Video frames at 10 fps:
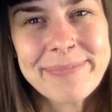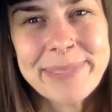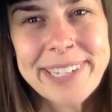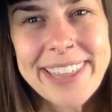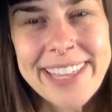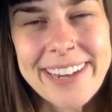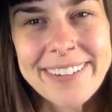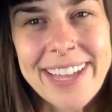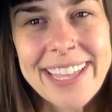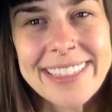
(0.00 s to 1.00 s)
Breathe
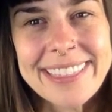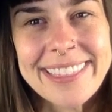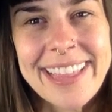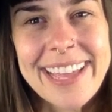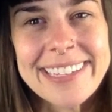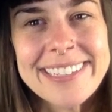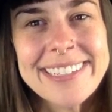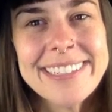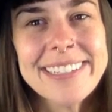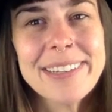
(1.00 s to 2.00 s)
out and let
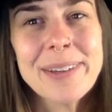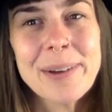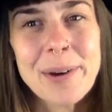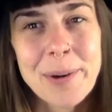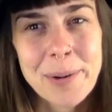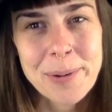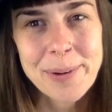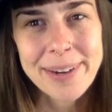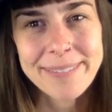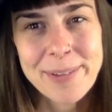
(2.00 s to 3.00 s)

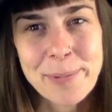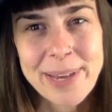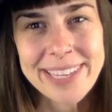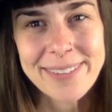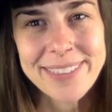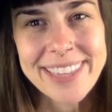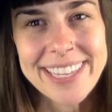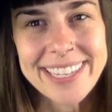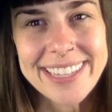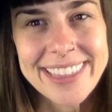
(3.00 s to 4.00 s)
go of the way you
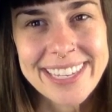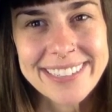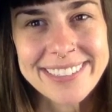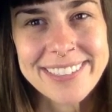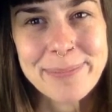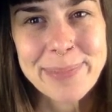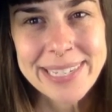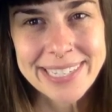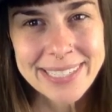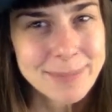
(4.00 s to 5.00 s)
think things should
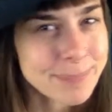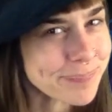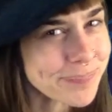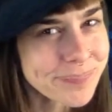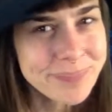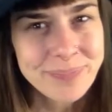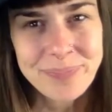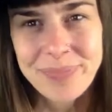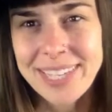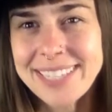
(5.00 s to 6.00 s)
be.
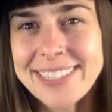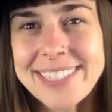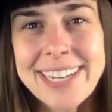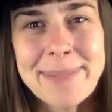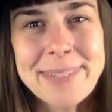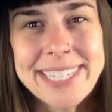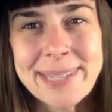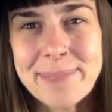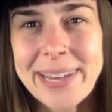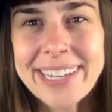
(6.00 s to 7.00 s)
It's time to
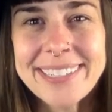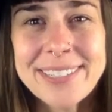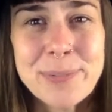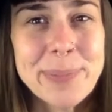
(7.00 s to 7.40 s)
get back to